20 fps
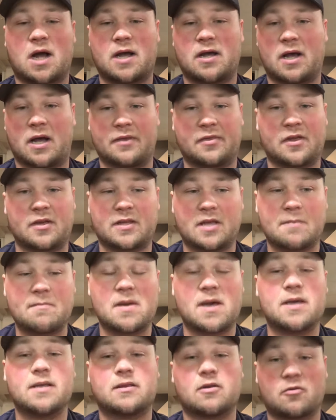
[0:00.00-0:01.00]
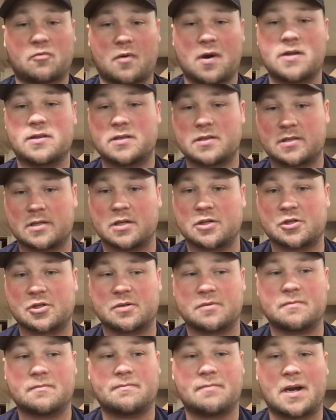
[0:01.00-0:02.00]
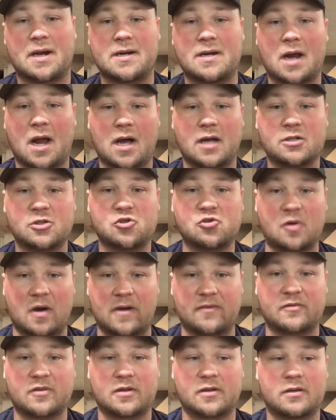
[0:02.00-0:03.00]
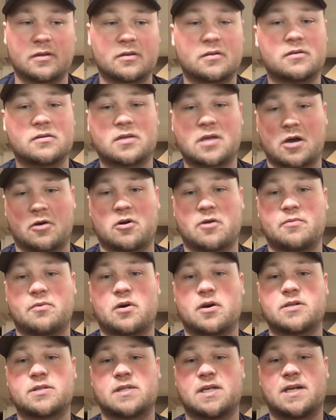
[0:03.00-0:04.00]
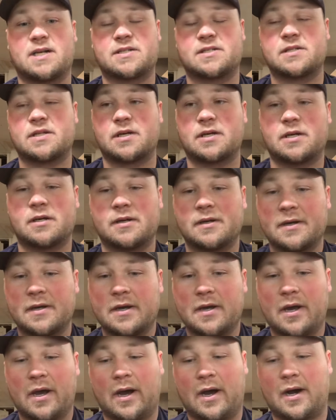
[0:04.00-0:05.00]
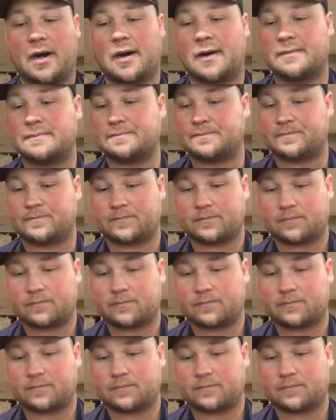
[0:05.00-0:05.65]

I, I think they made the right decision by not drafting Carey Price last night, um,